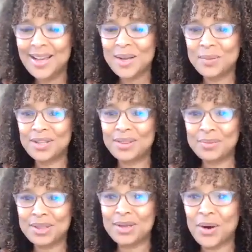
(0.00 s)

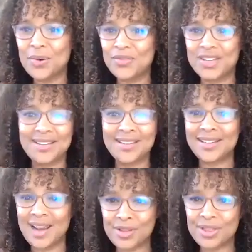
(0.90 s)
With COVID and
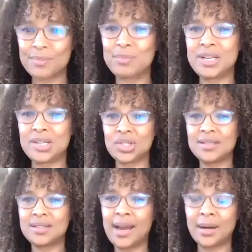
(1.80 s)
everything being shut
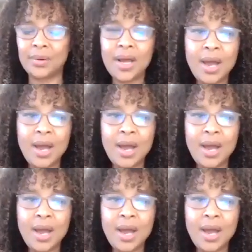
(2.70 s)
down.